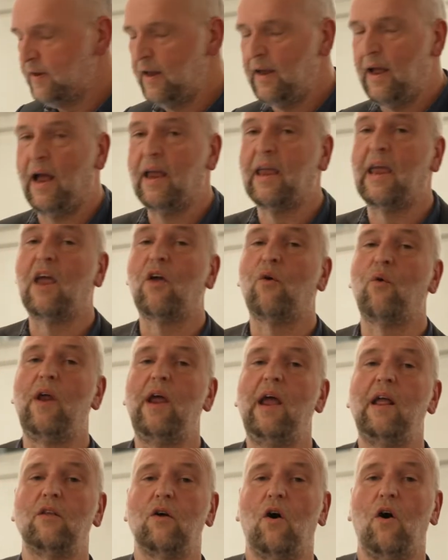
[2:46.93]
I can
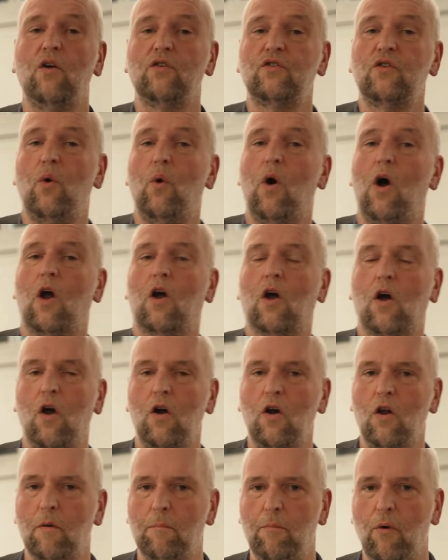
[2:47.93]
create also a
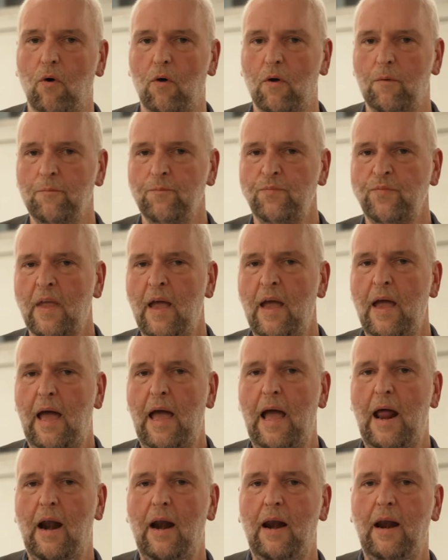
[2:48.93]
color book
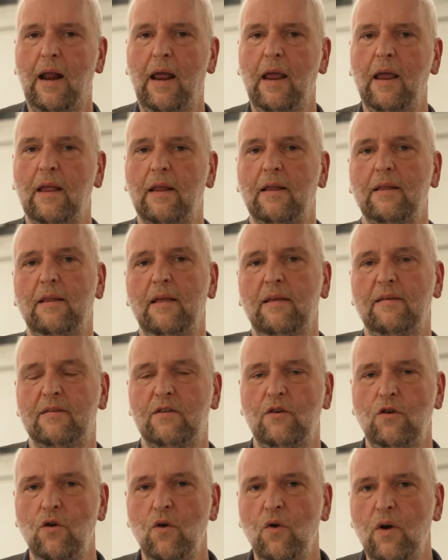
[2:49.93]
and link this
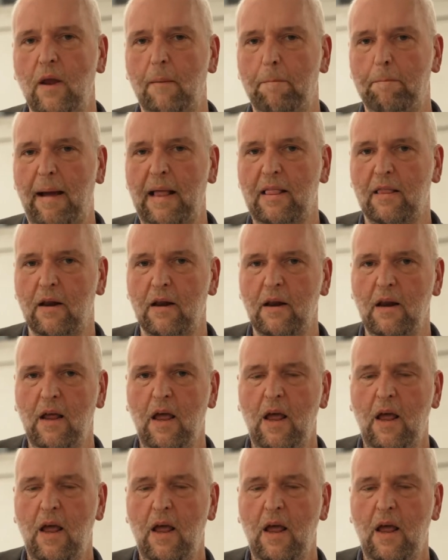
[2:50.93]
unique pattern